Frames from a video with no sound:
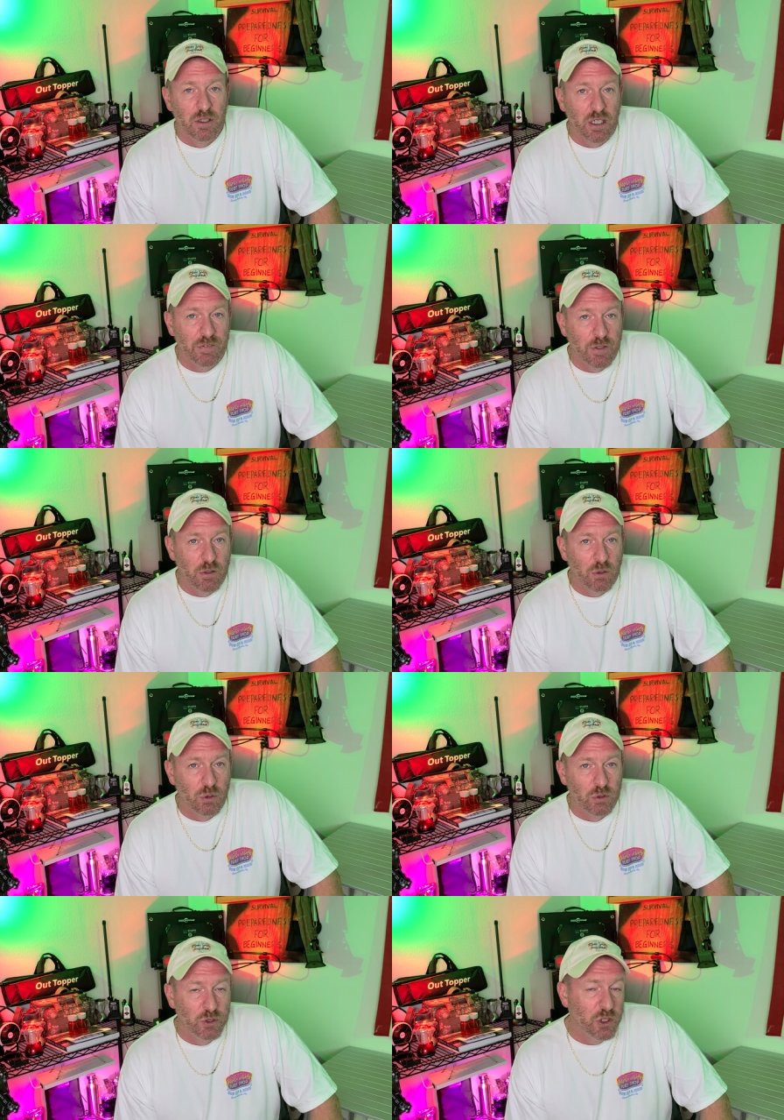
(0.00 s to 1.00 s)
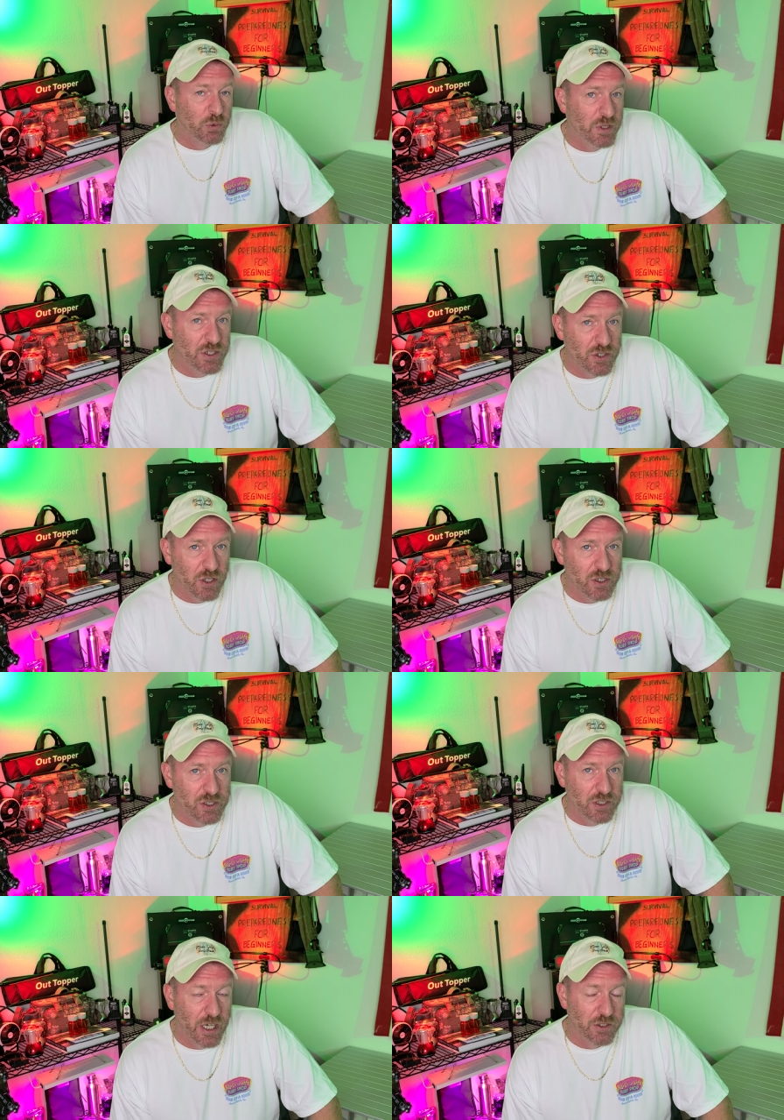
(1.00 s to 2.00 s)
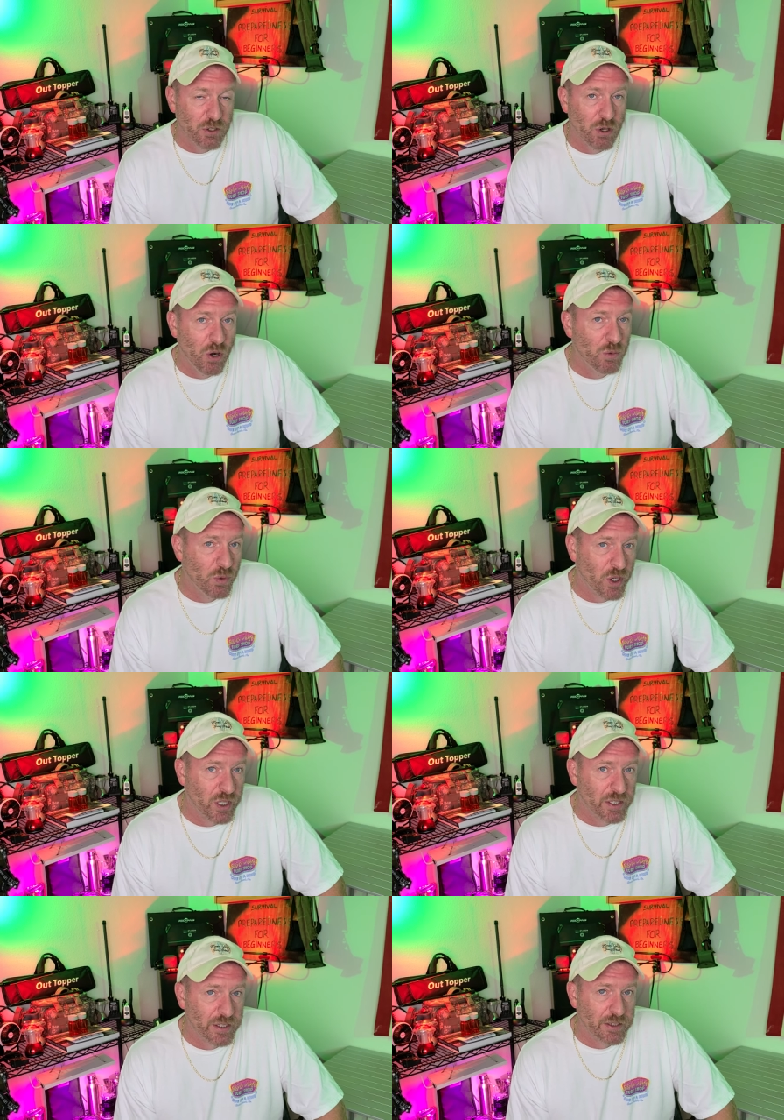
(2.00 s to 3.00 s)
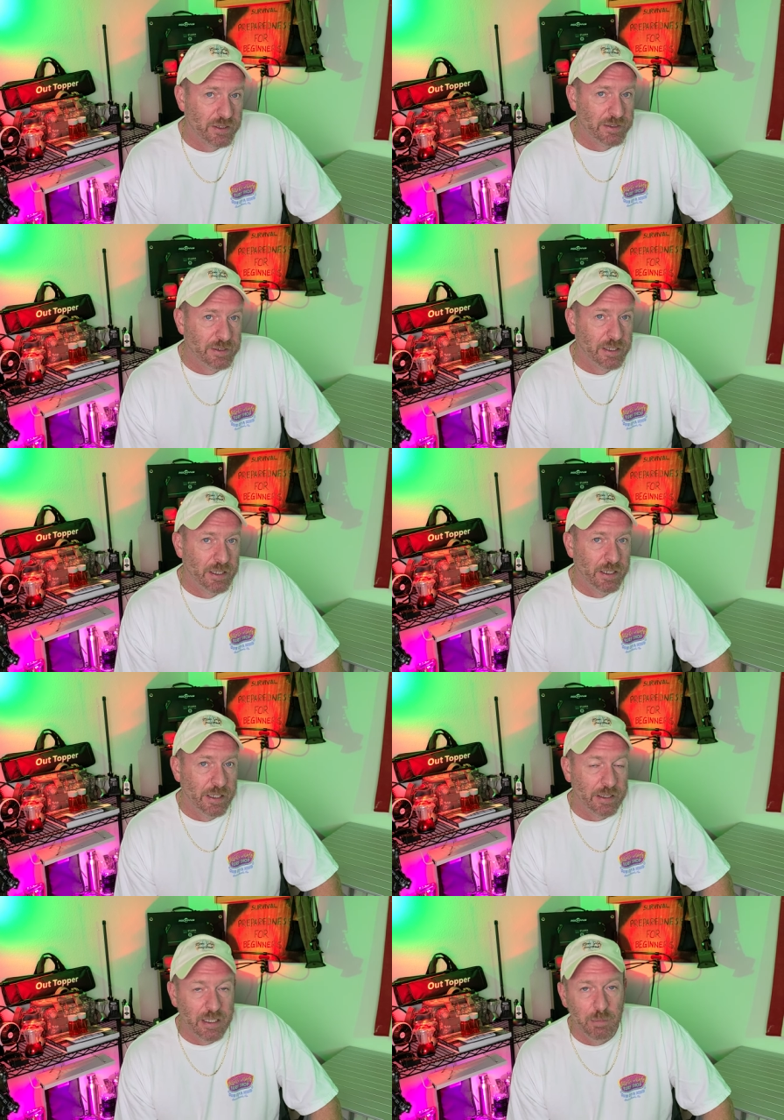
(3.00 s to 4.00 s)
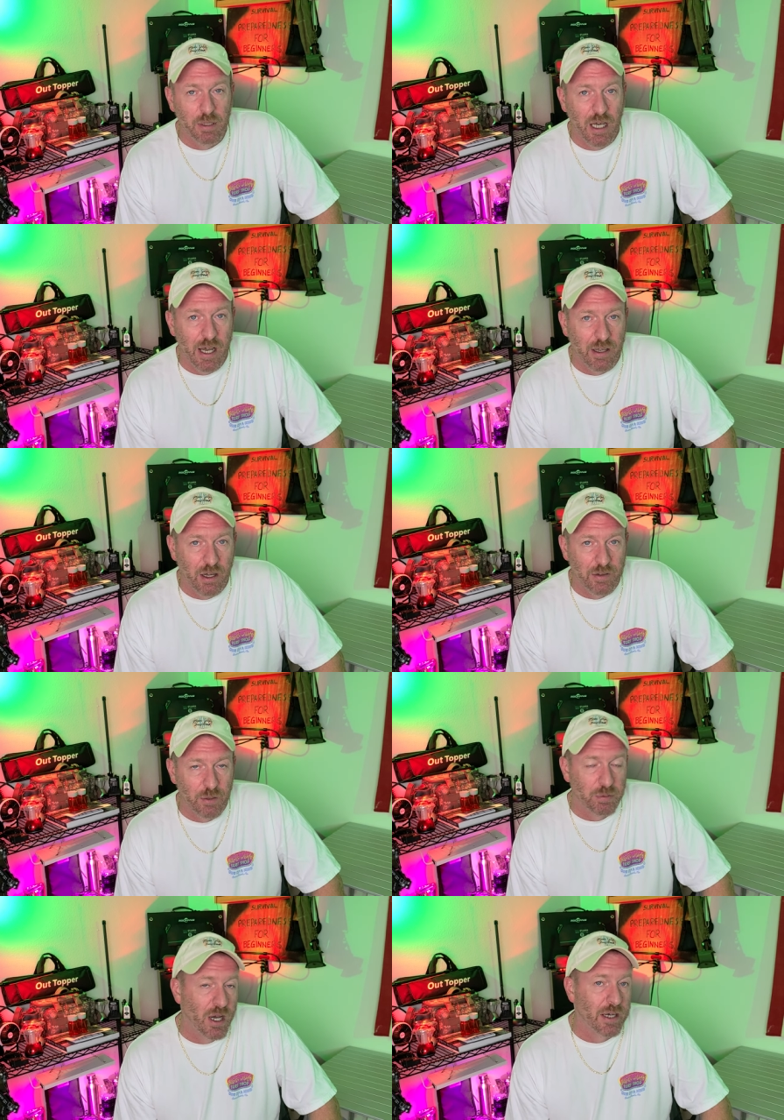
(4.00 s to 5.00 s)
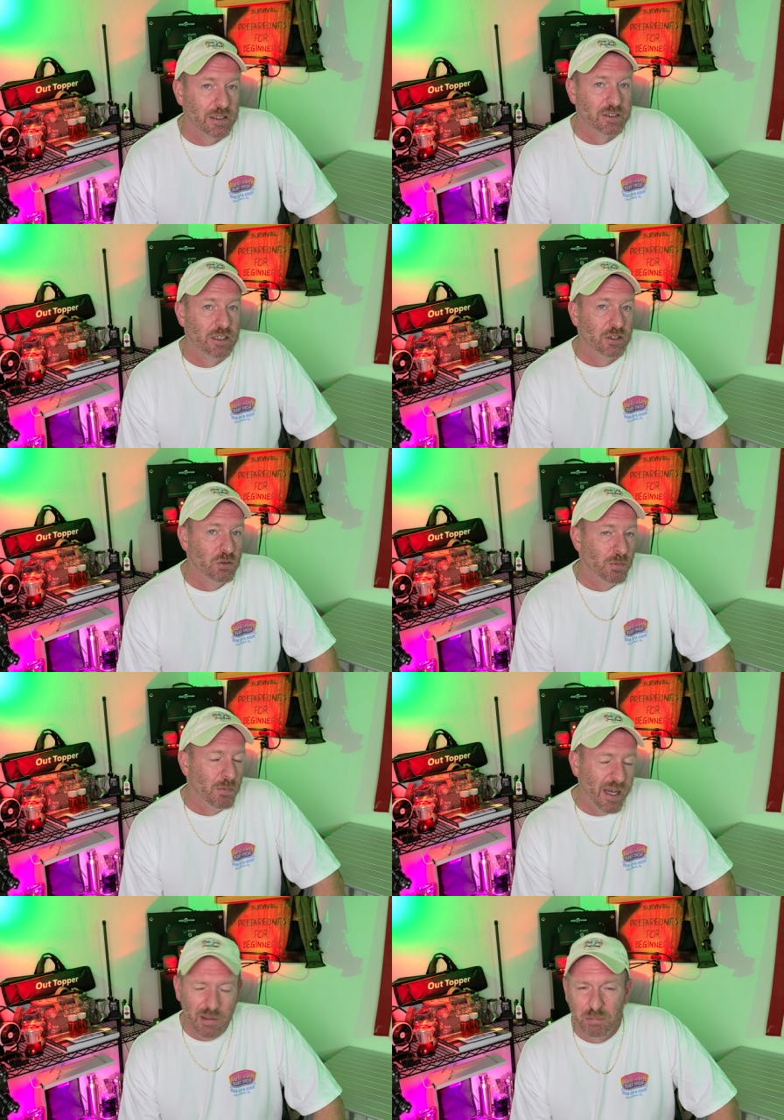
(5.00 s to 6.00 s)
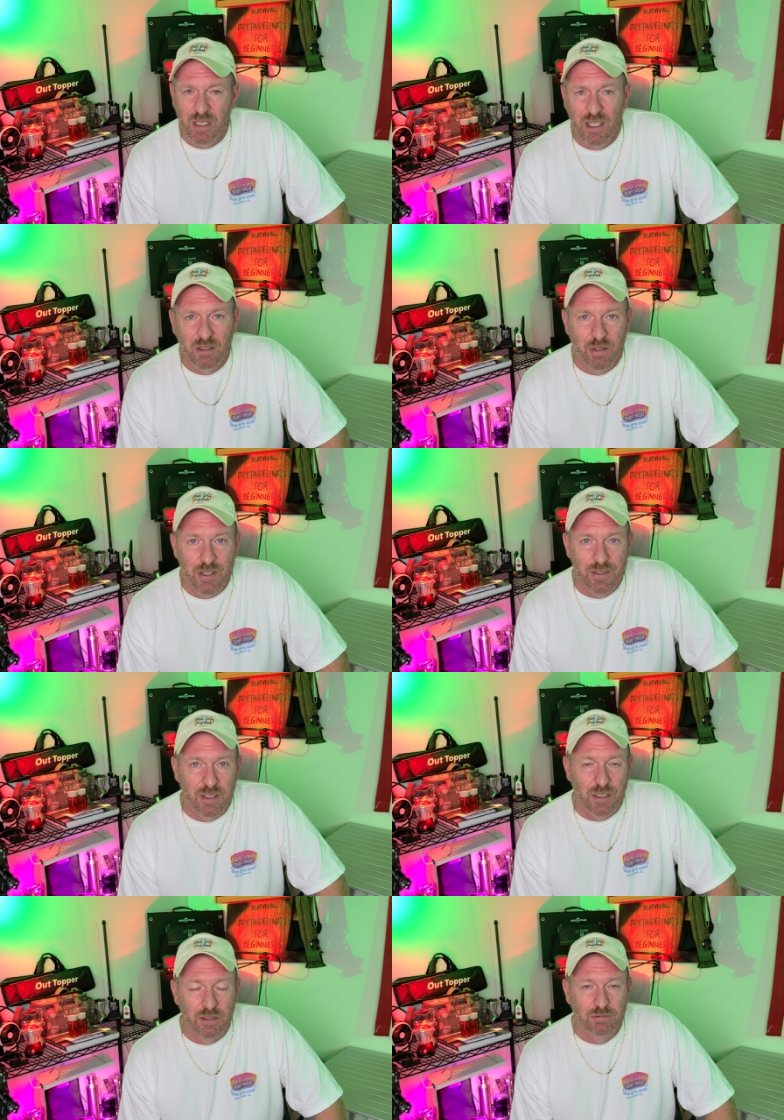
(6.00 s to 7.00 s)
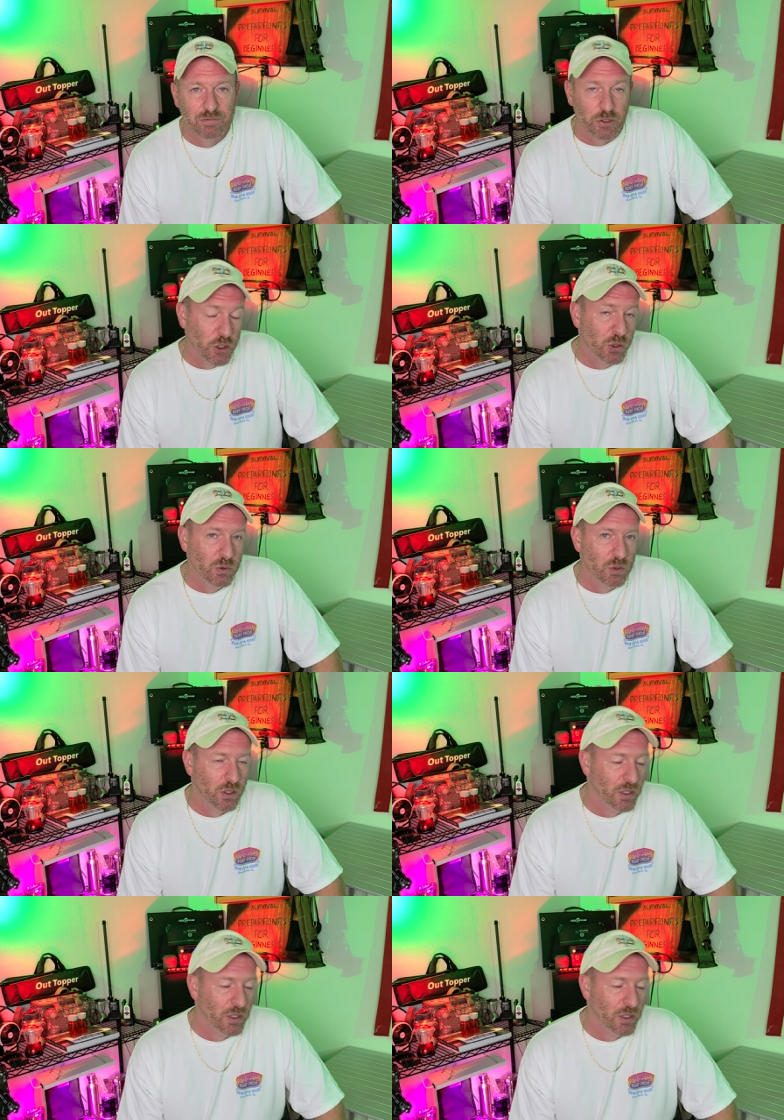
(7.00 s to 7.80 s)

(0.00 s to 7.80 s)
if you do your research and your homework and keep an eye on the products that you might be interested in for you, a